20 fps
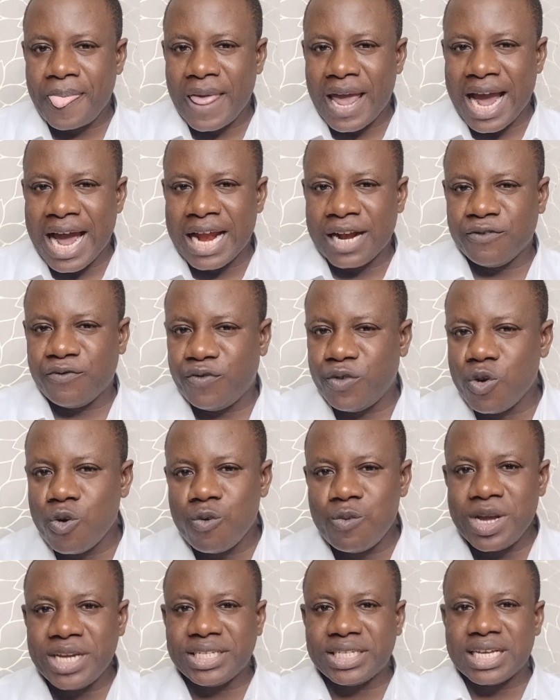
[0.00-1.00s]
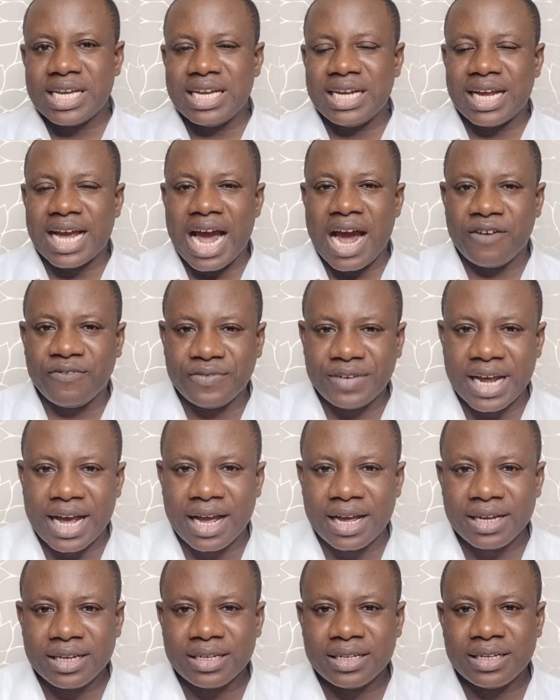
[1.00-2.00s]
And a few weeks
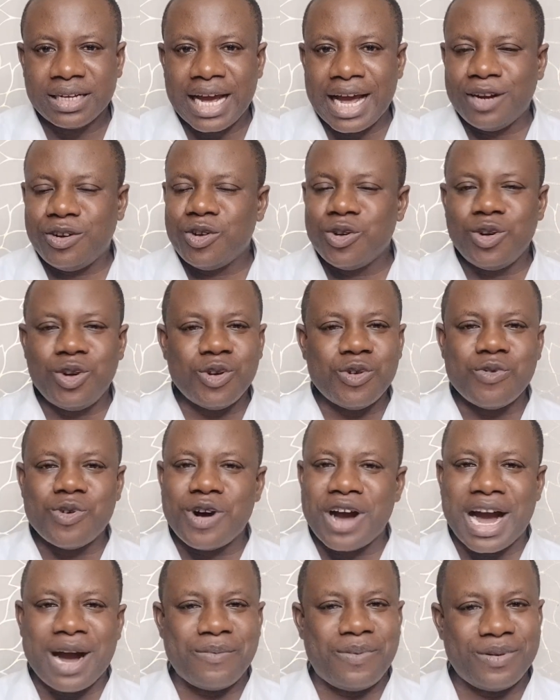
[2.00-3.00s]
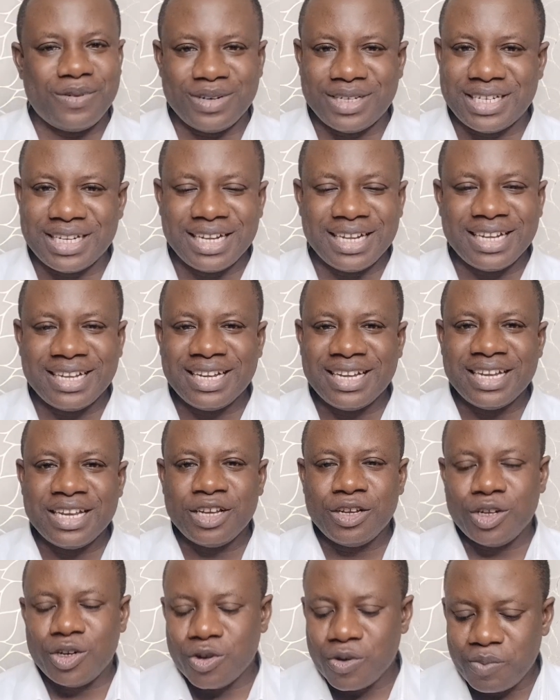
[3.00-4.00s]
after, I don't know what happened,
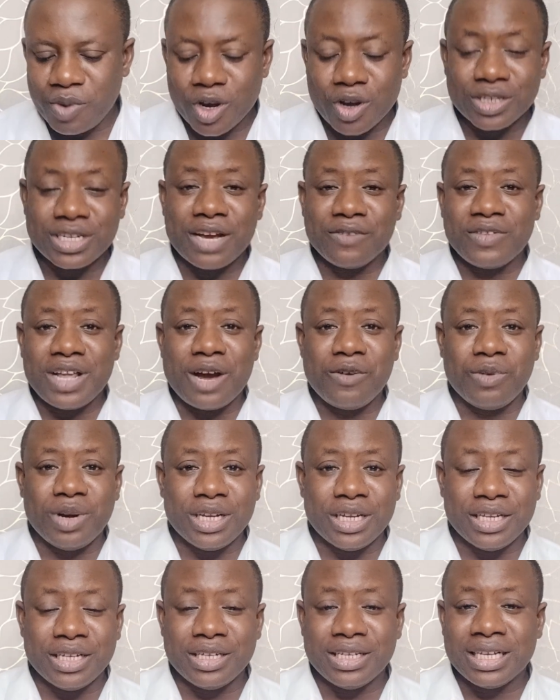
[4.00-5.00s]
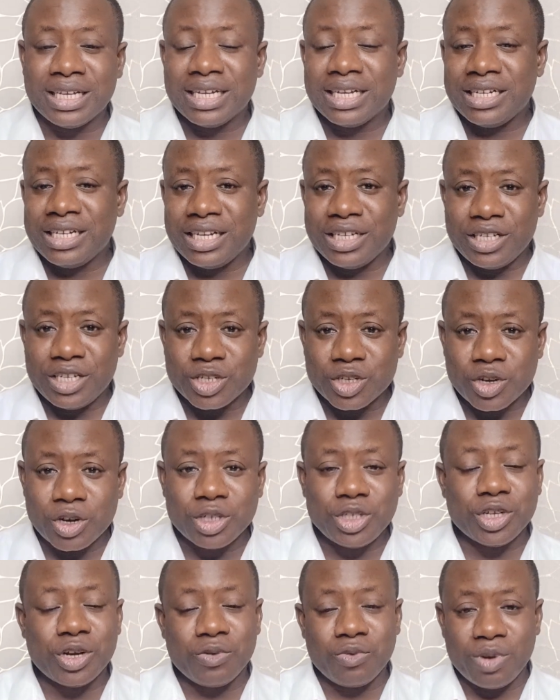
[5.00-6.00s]
you know, because after the
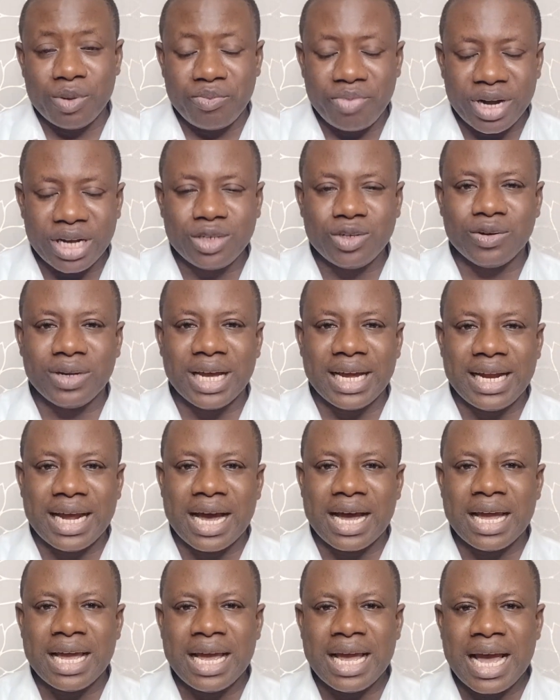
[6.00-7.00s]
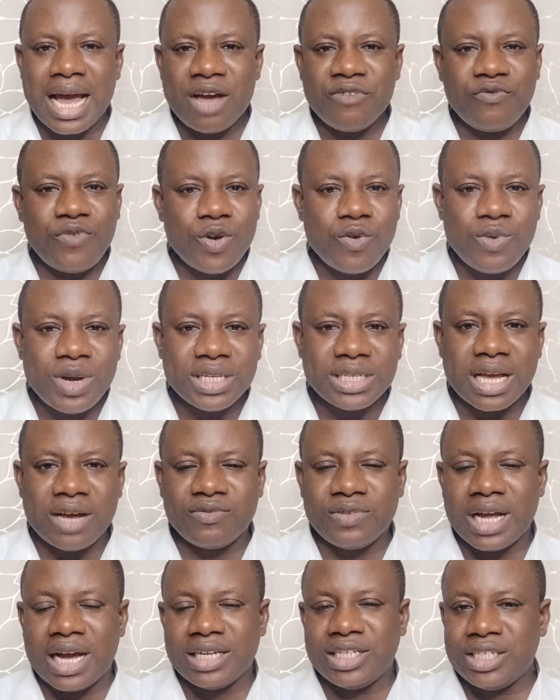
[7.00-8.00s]
discussion, we prayed together. And a few weeks
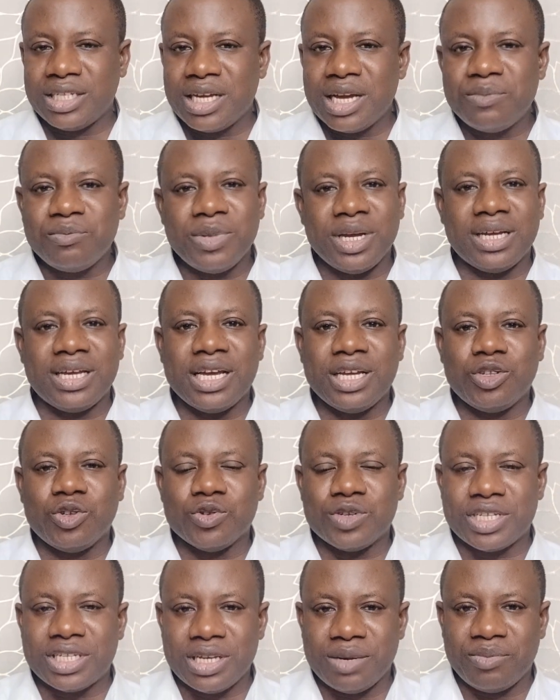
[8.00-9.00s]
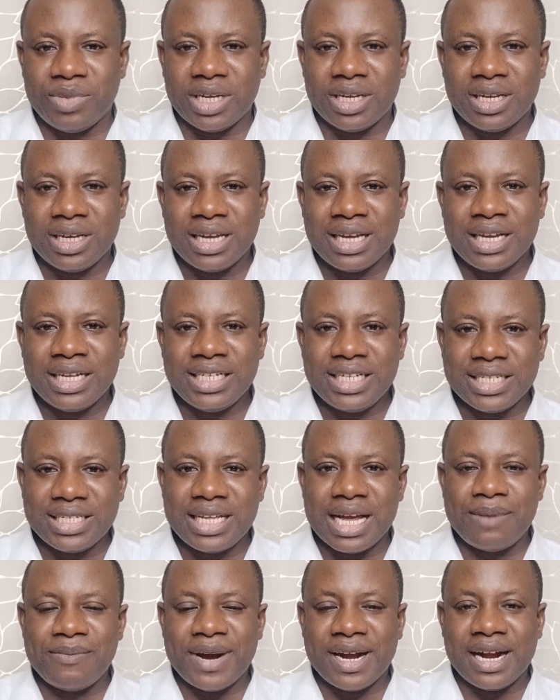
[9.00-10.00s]
after, she came again to see me. This
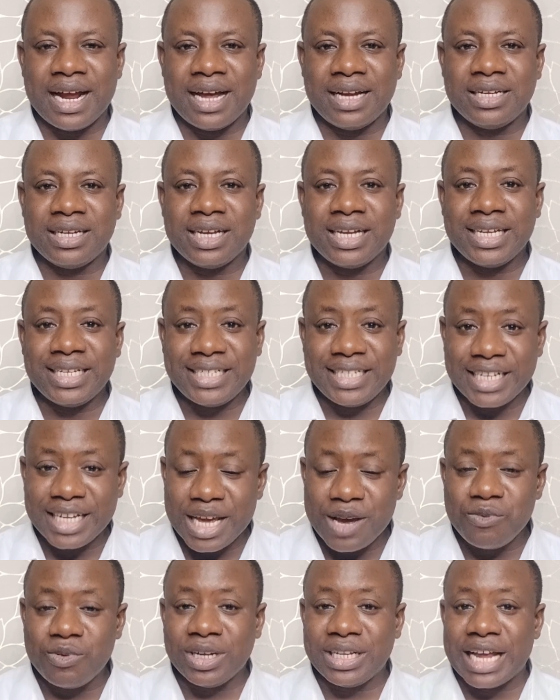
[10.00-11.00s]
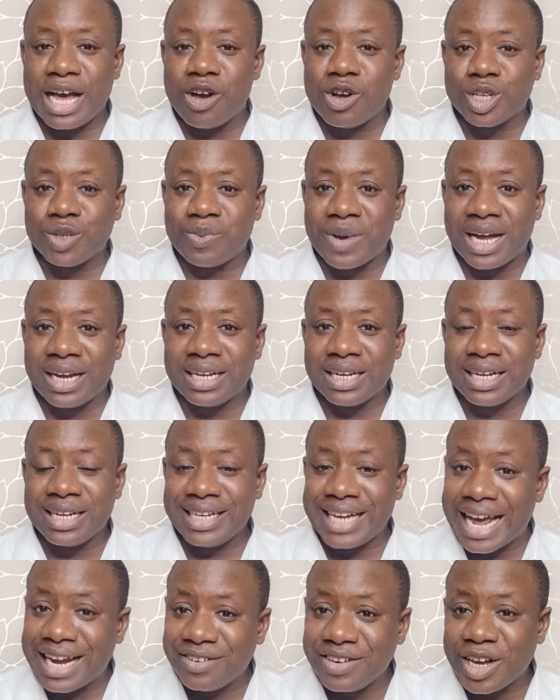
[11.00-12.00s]
time around, she came with her husband.
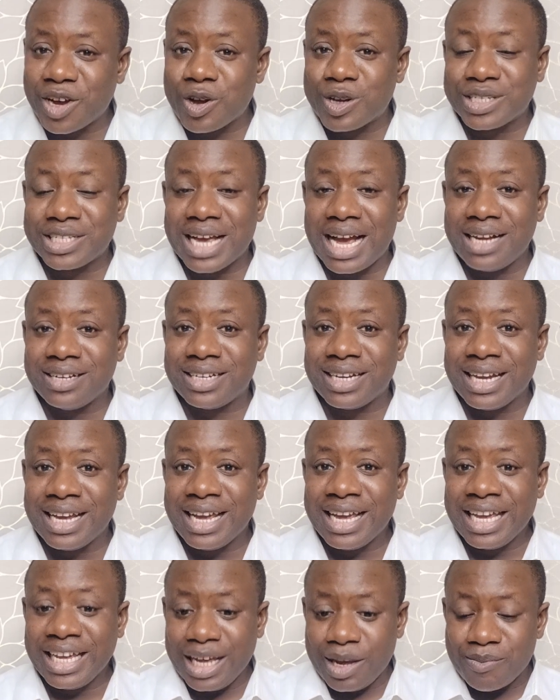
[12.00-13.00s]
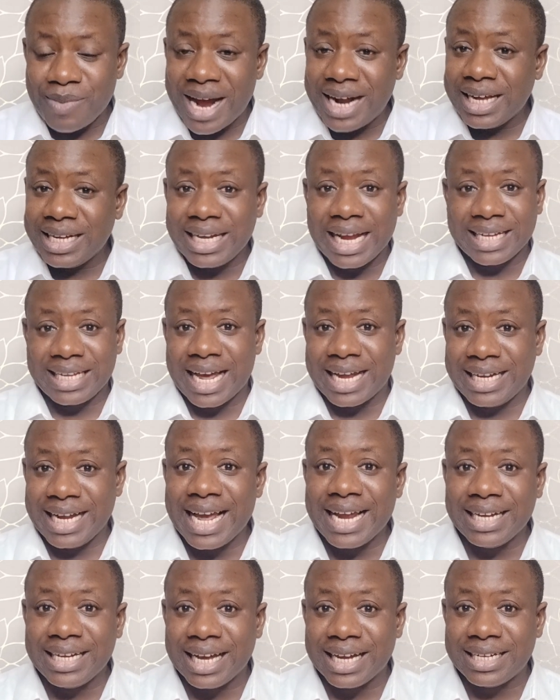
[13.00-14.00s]
They had reconciled. A marriage that had
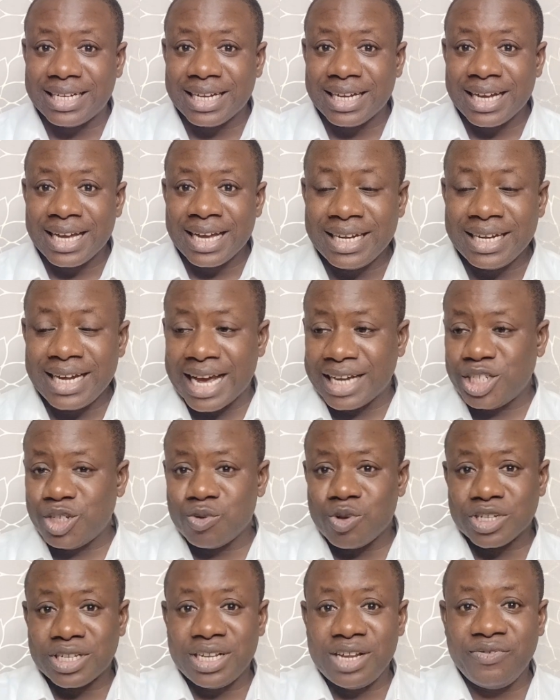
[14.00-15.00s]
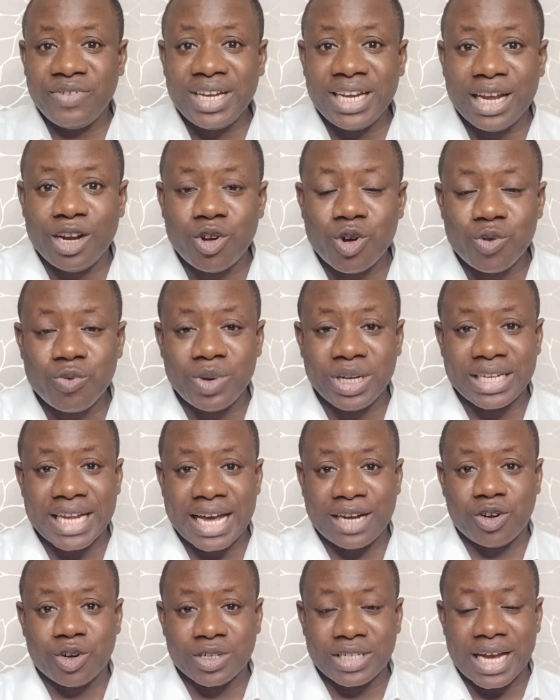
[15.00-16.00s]
ended, that she was living alone with
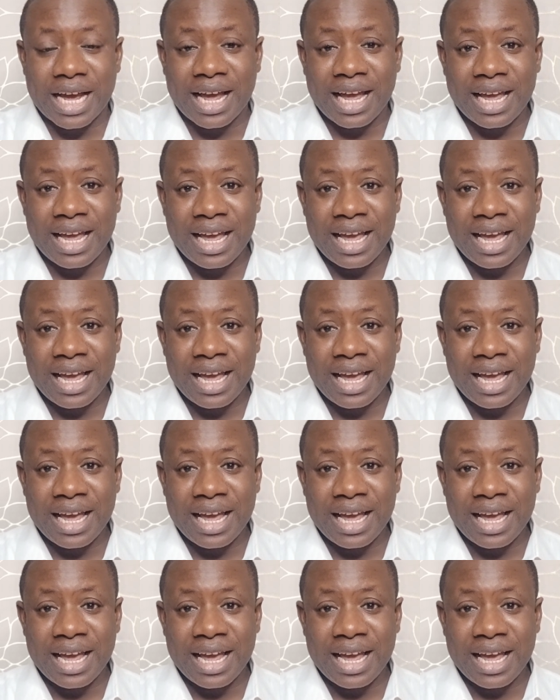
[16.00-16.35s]
her daughter.